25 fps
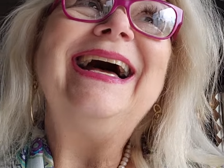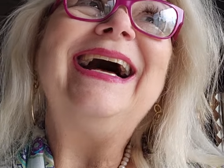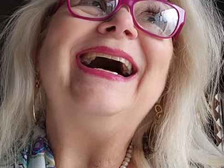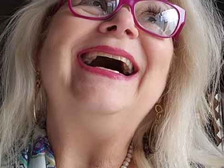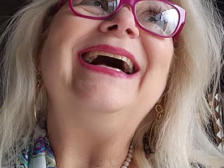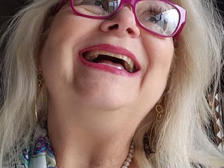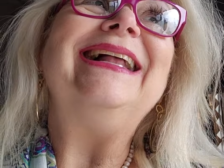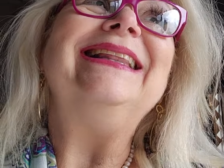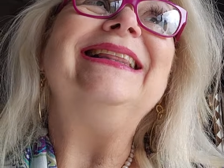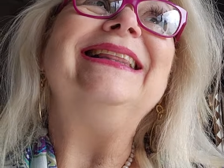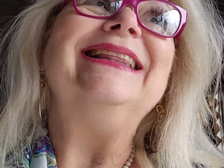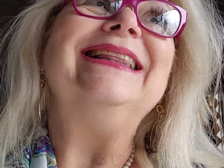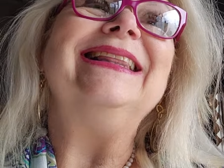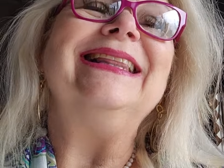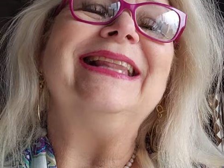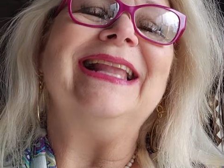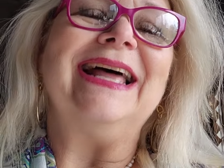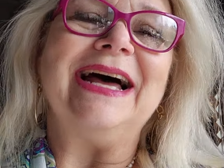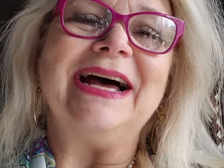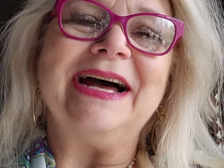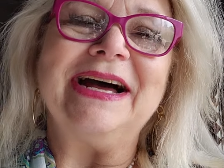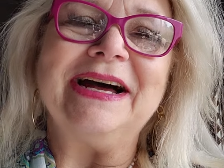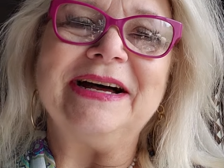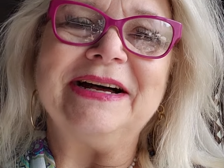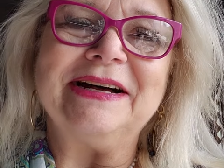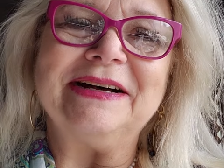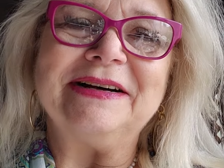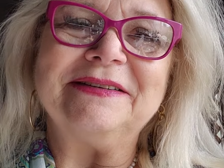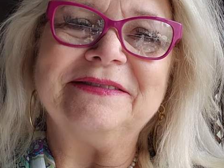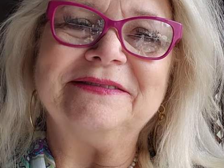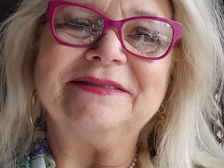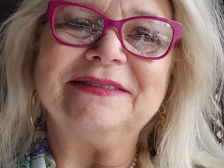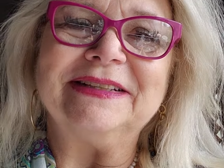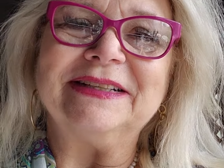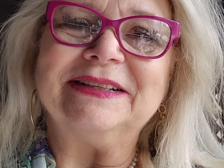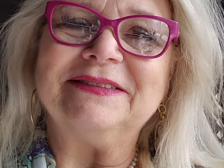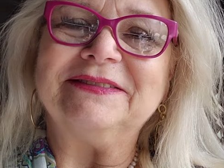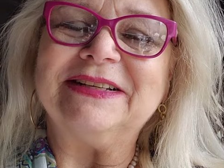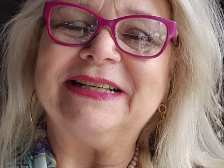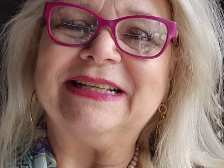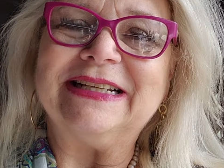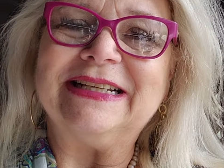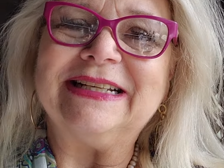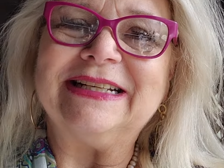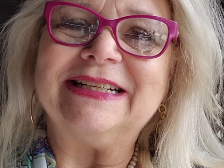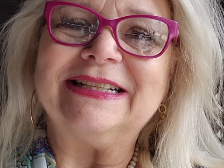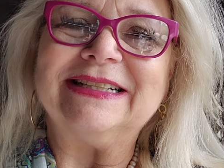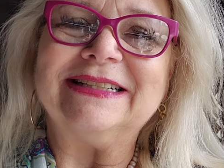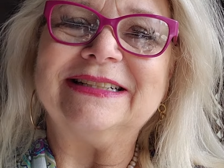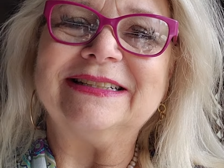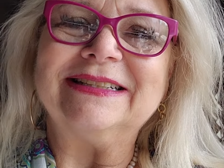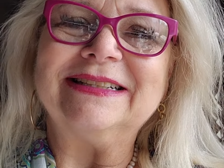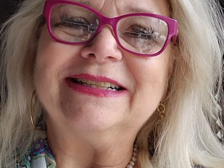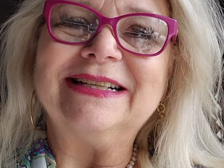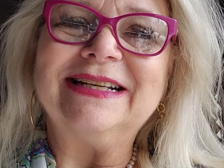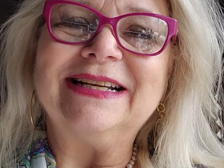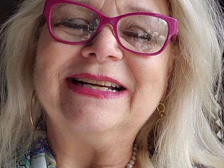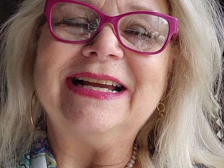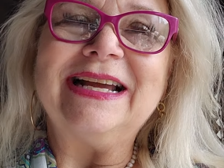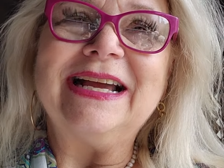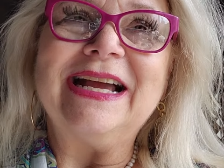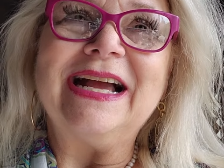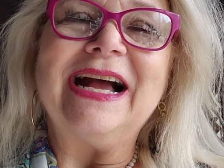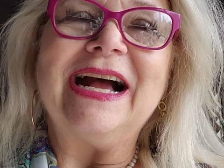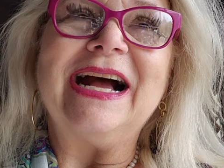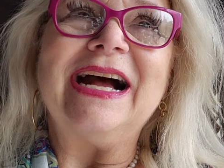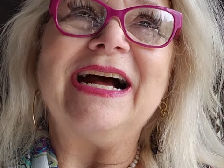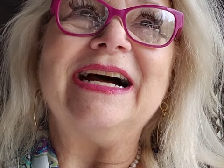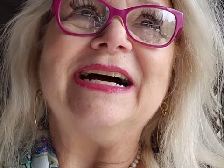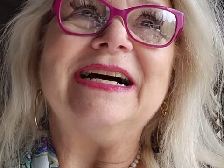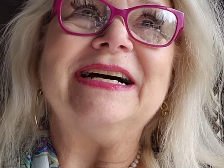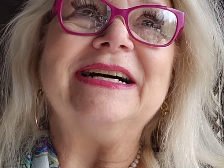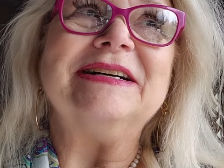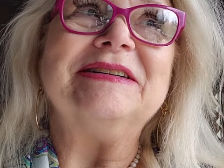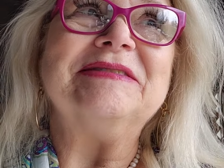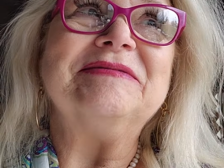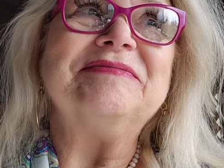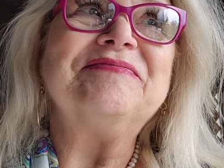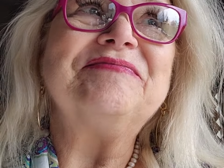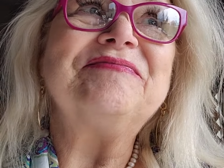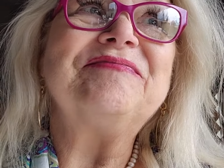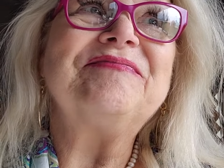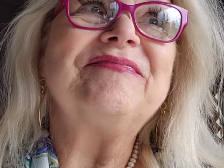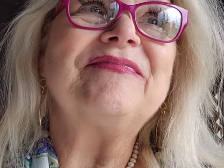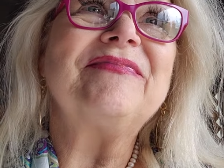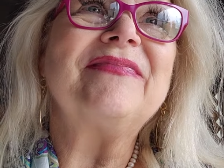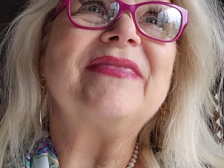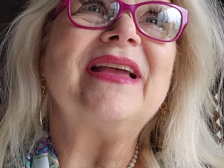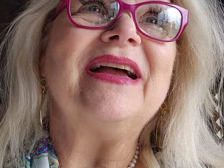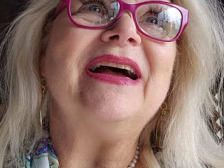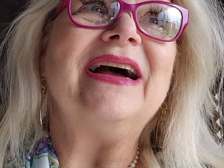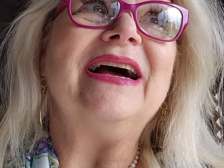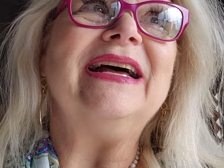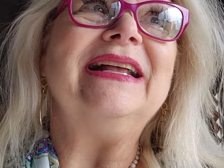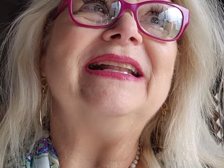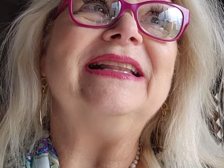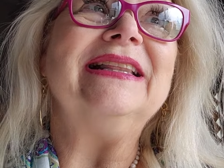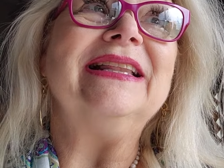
I love living here. Um, I